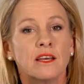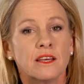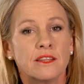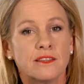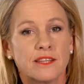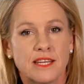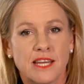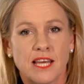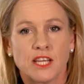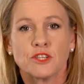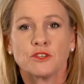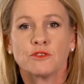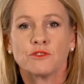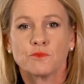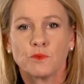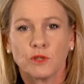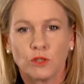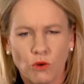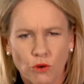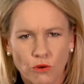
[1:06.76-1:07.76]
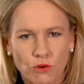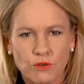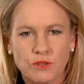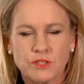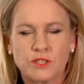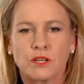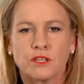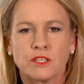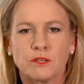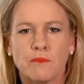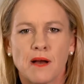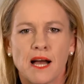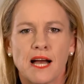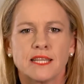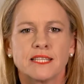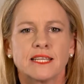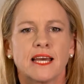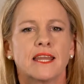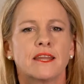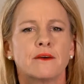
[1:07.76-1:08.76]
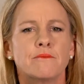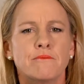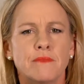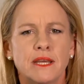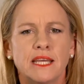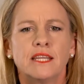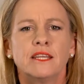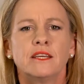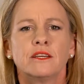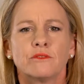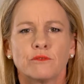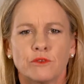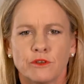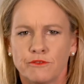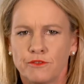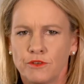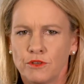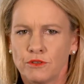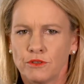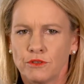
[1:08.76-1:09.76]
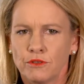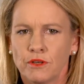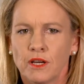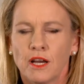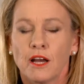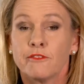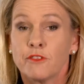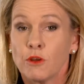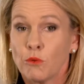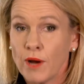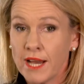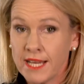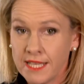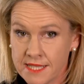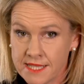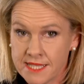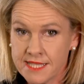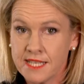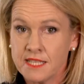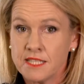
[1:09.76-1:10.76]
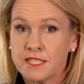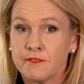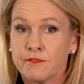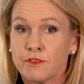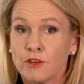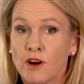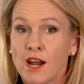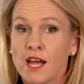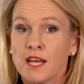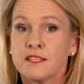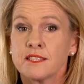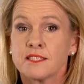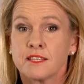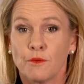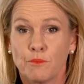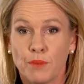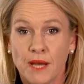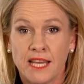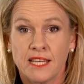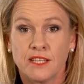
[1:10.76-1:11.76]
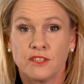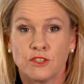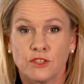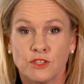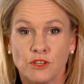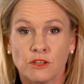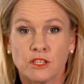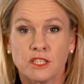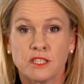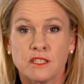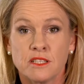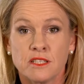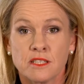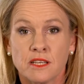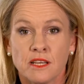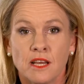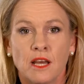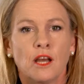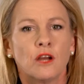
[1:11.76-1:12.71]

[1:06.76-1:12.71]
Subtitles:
The Nationals will also demand an immediate review of the way incentive grants are paid to doctors,